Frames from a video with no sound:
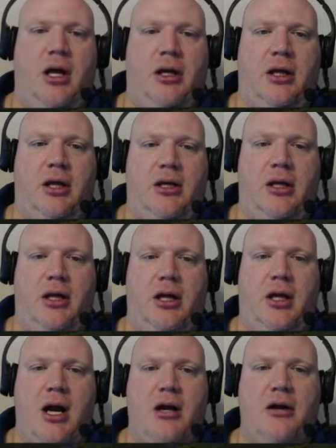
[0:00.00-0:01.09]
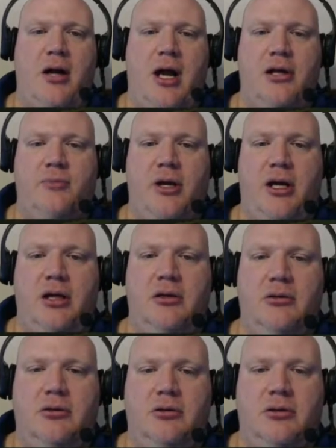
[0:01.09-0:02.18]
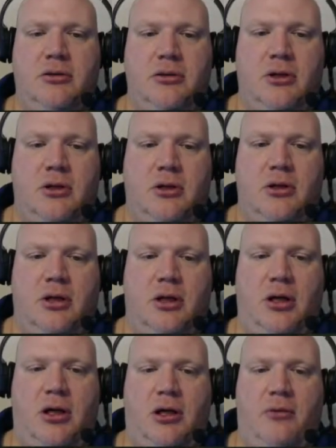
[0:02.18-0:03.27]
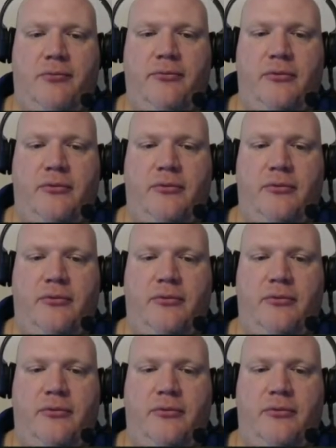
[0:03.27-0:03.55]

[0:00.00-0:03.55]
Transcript: get a iron axe made, and